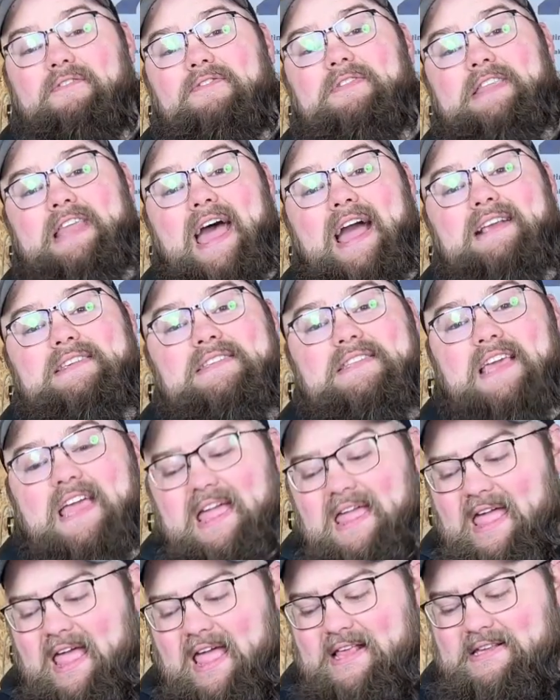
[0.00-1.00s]
next
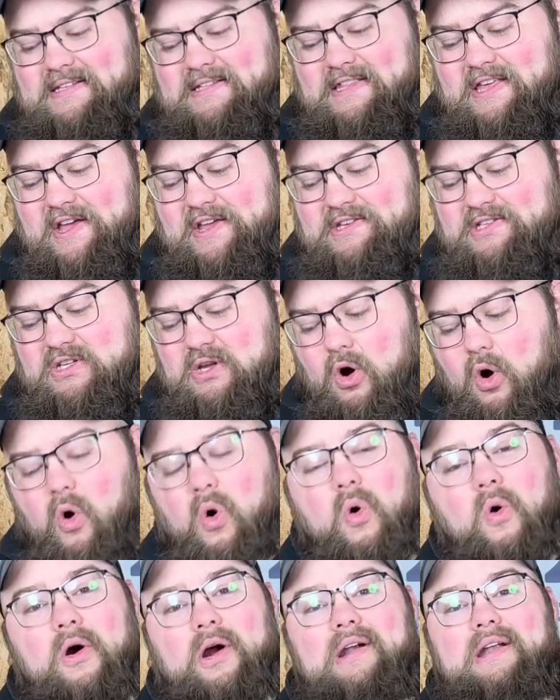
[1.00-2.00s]
thing is this
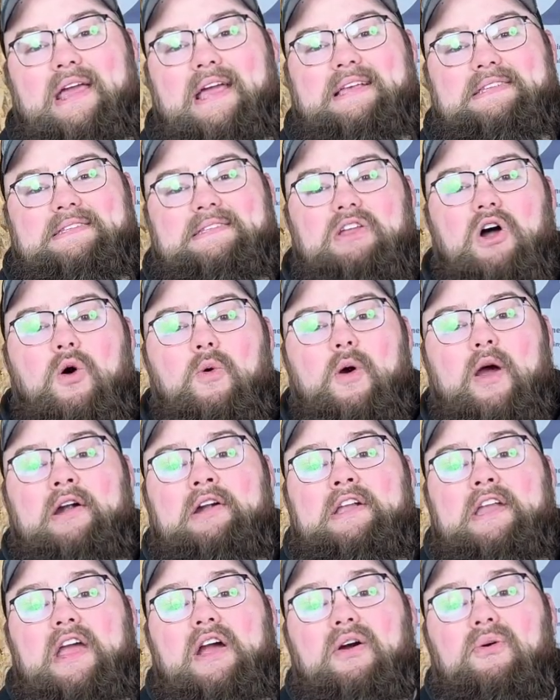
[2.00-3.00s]
horn is nowhere
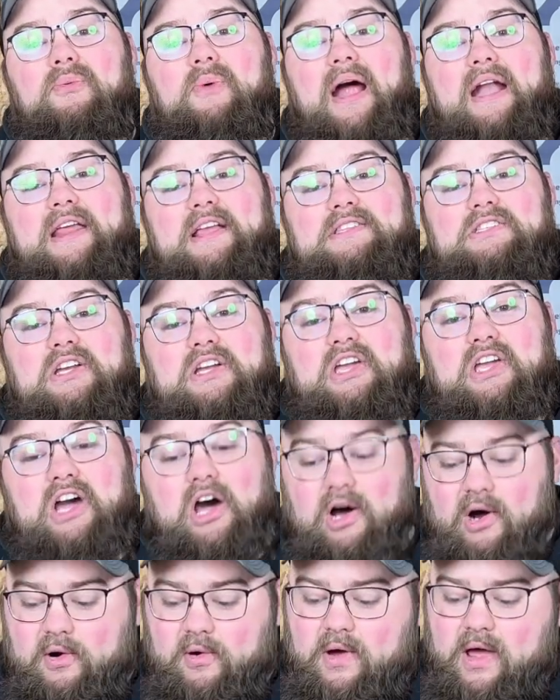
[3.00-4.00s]
near ready to
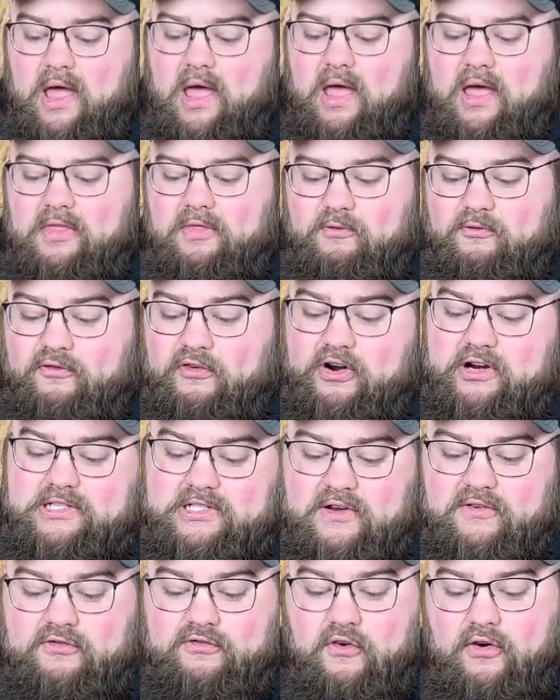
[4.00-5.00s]
go. First
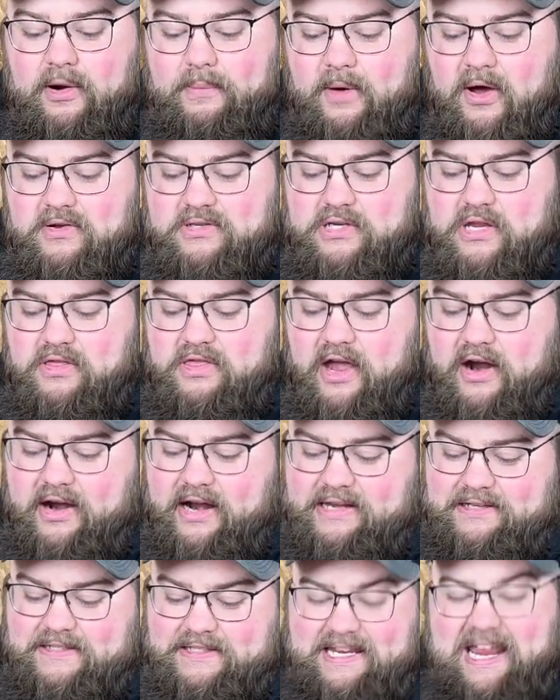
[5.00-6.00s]
and foremost, there
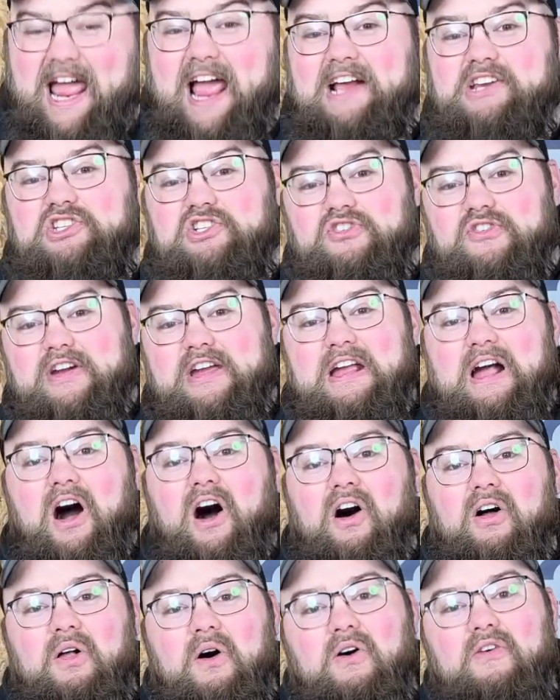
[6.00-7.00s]
is texturing
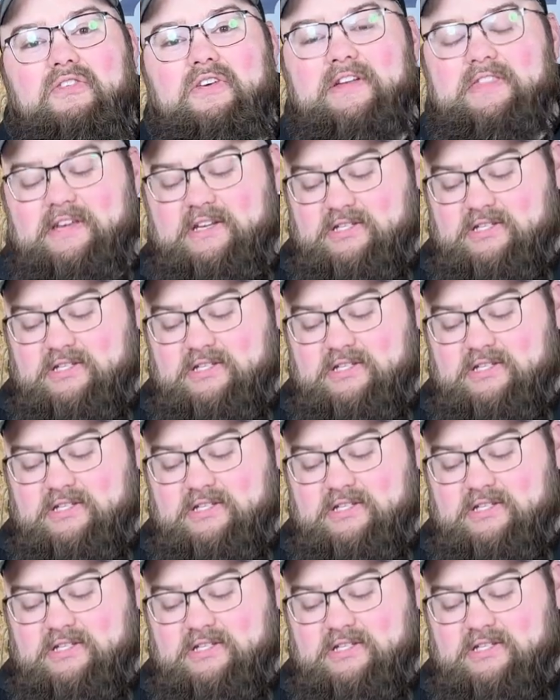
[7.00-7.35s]
all over this